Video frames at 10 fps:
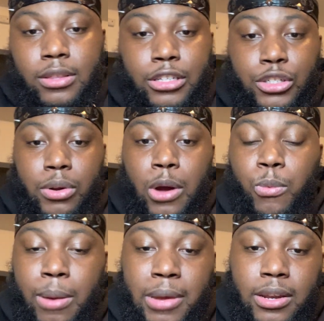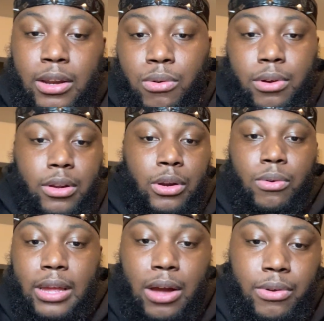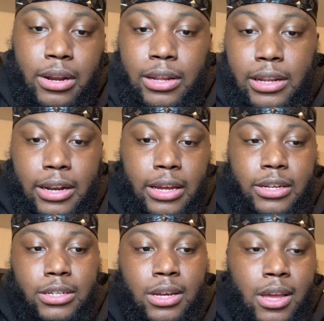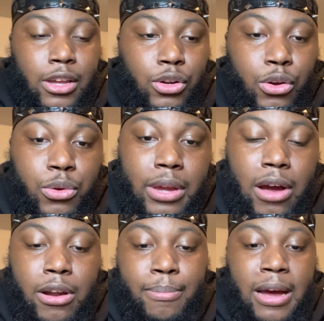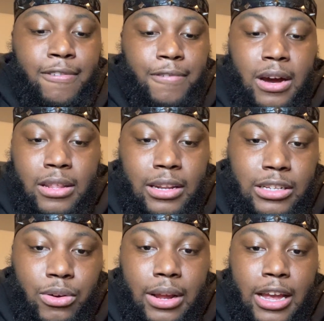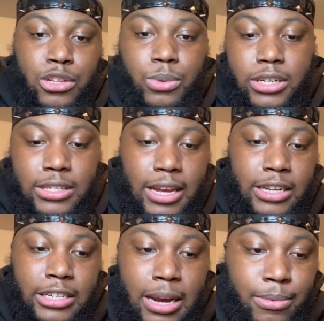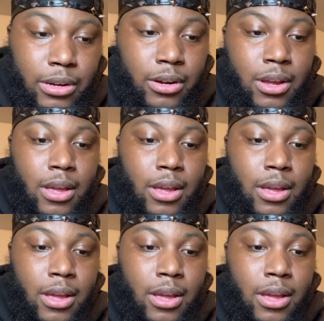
to show that women don't don't count in the lineage you know you count it by the father let's go to ezra the second chapter